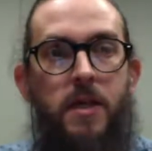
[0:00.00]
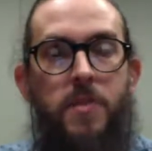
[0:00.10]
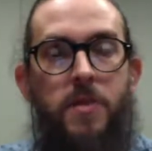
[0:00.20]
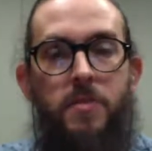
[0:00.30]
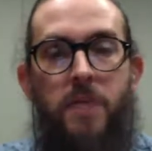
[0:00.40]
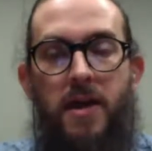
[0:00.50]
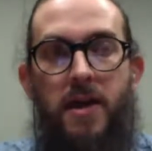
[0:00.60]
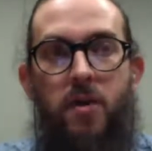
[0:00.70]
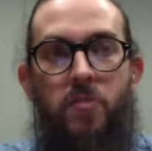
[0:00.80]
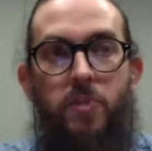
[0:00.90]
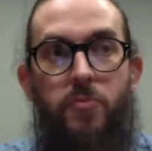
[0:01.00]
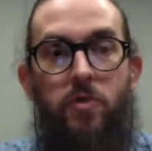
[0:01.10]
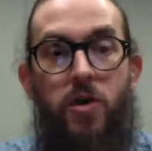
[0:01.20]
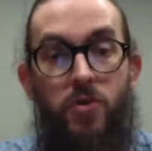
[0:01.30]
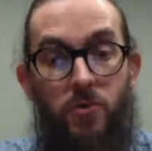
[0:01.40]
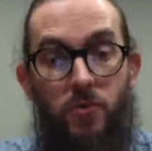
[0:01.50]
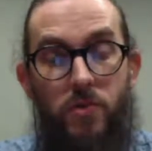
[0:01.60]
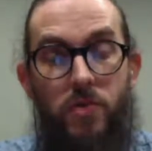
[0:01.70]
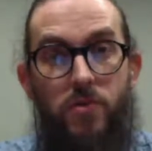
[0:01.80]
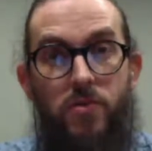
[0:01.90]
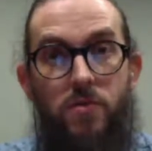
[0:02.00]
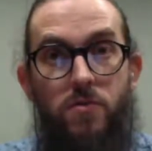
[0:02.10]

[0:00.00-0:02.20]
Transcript: Because by now people are used